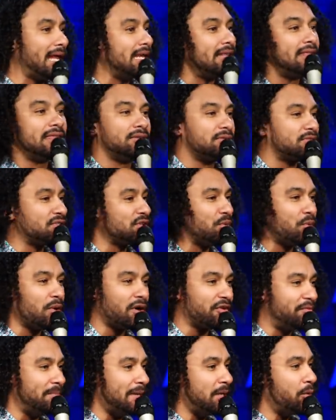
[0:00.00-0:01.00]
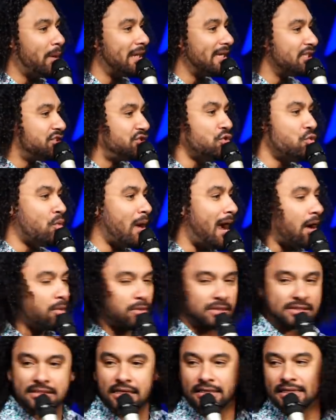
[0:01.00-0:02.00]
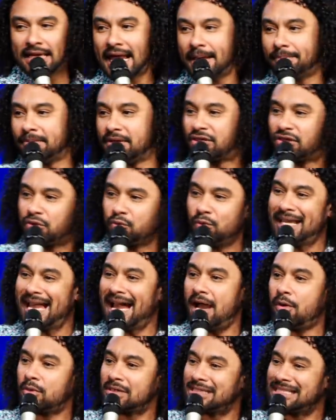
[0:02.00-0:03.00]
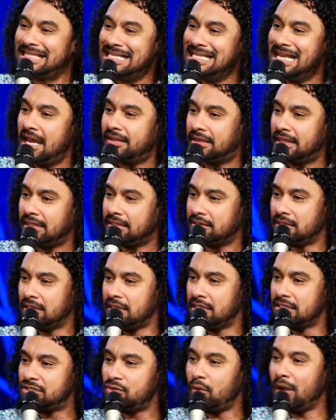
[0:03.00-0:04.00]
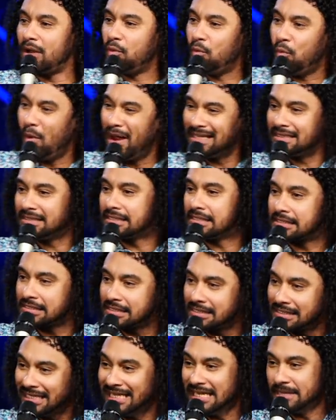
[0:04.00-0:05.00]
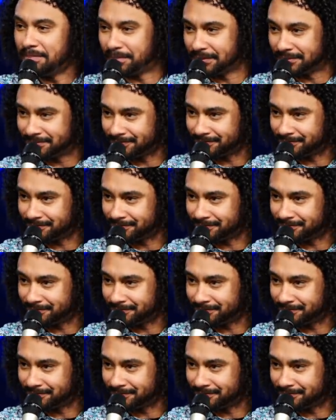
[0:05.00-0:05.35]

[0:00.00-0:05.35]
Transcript: I didn't think it was gonna work for me. Waited two hours, nothing happened. Three hours, nothing. So I went to sleep.